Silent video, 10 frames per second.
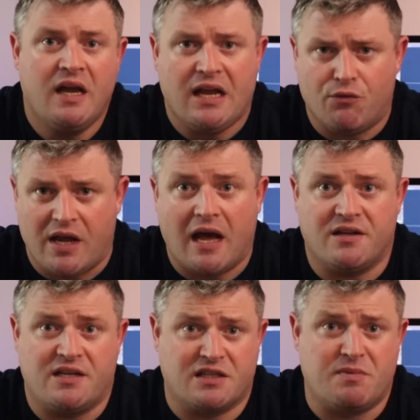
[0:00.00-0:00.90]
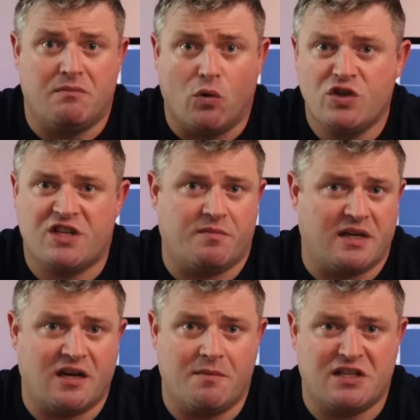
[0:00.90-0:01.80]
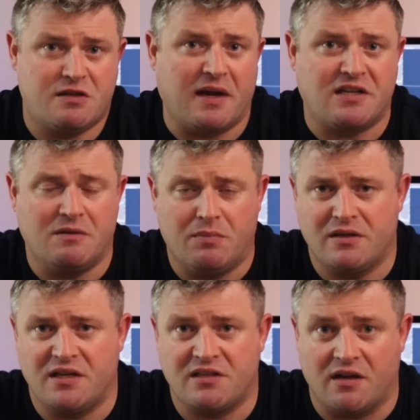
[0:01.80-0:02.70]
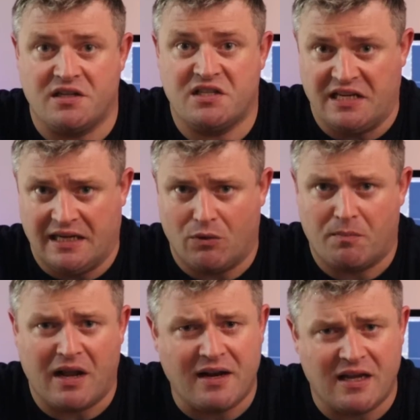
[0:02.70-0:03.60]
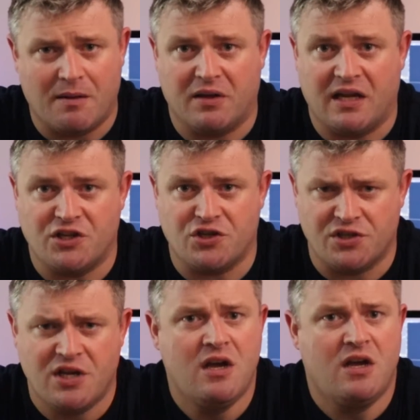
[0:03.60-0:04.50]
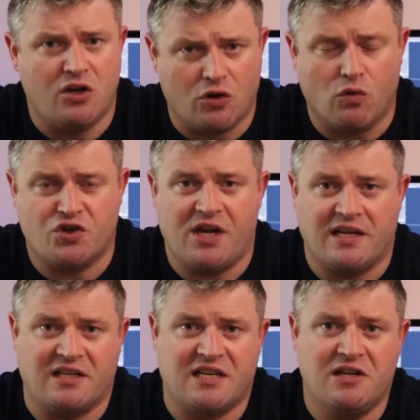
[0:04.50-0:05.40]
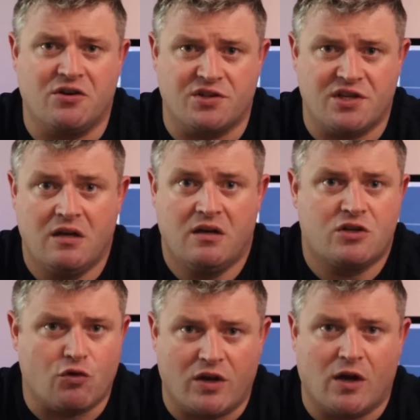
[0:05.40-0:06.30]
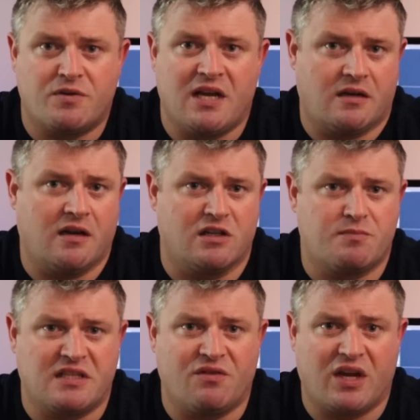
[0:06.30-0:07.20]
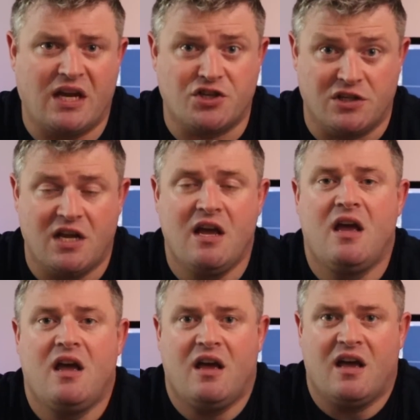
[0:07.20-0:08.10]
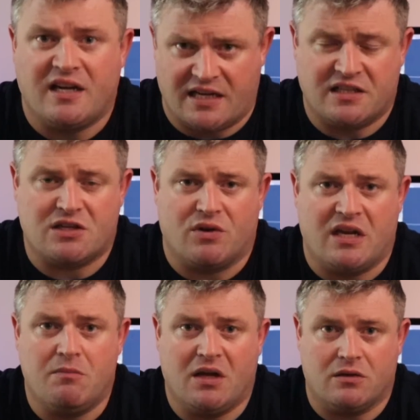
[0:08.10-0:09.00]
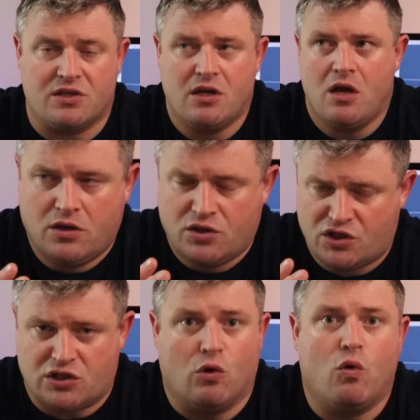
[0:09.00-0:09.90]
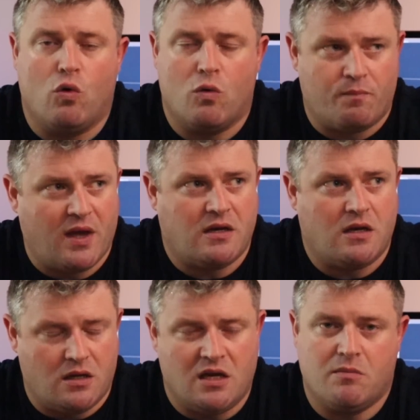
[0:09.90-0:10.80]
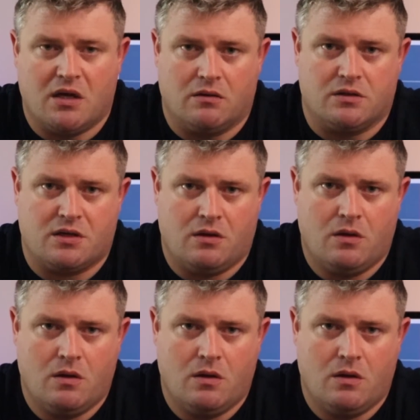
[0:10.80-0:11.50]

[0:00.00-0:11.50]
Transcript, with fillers: In reality, I spend most of my time inspecting building sites, dealing with planning applications, negotiating tenders, drawing up technical specifications, and answering emails. So many emails.